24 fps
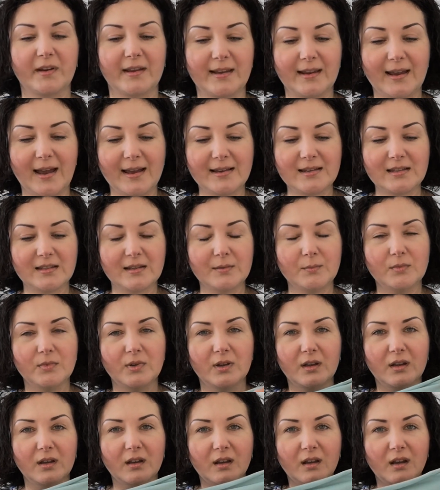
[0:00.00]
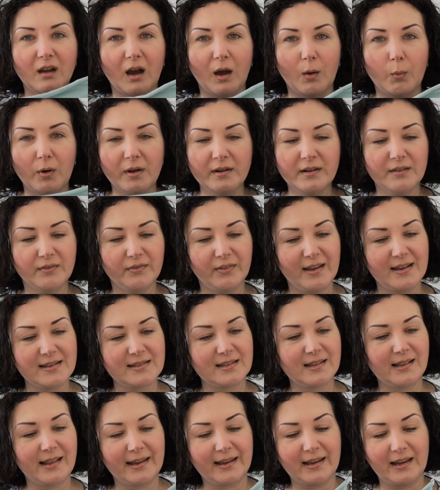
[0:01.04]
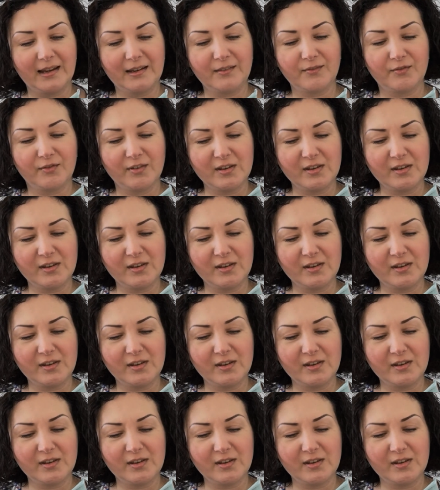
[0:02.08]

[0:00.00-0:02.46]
but it has some, I wonder if it has like any